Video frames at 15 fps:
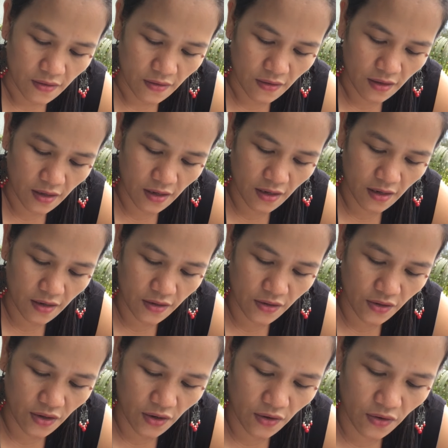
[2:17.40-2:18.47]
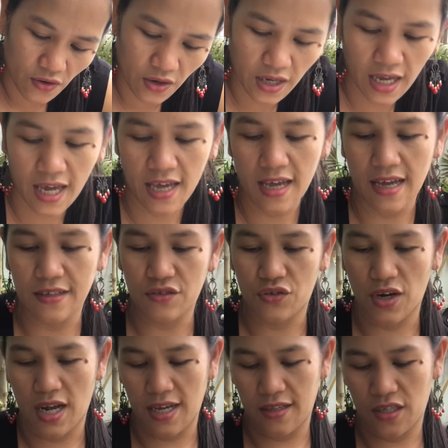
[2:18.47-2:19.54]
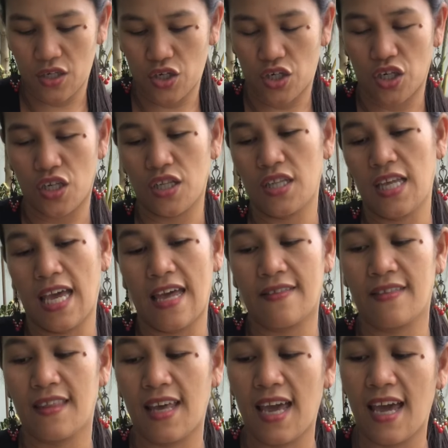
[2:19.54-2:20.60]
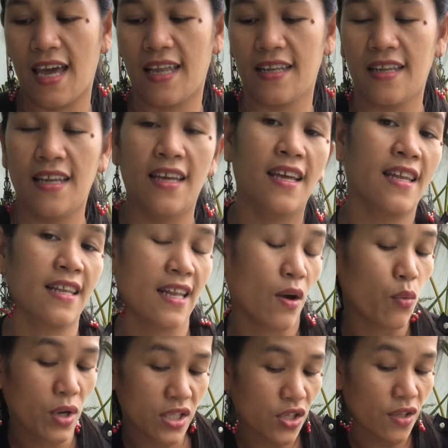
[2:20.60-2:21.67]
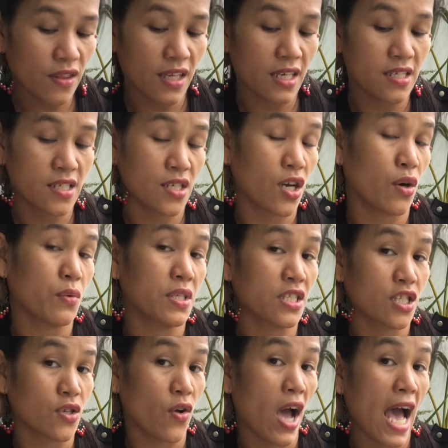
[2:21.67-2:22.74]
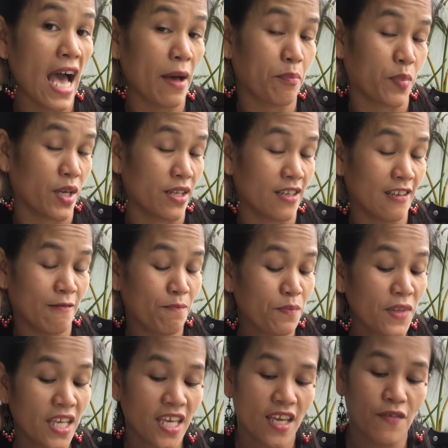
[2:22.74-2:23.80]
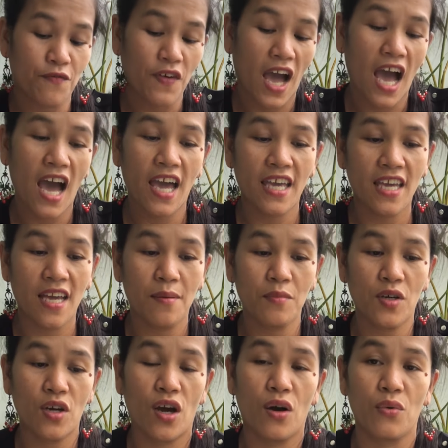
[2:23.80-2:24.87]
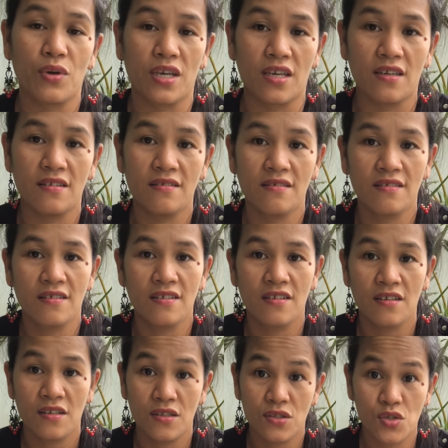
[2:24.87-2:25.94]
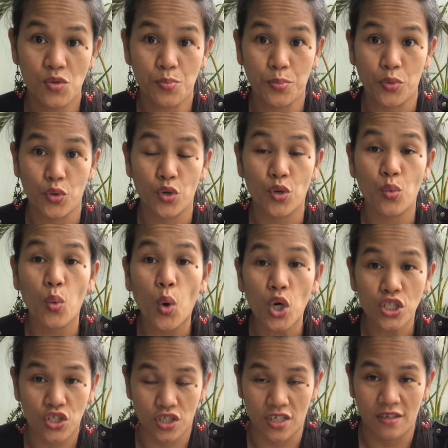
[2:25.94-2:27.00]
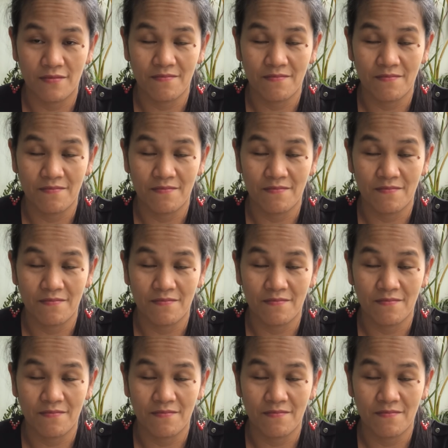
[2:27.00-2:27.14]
There you go. Okay, I tried the girl, and then, now what do you think is going to happen if I am going to pour water?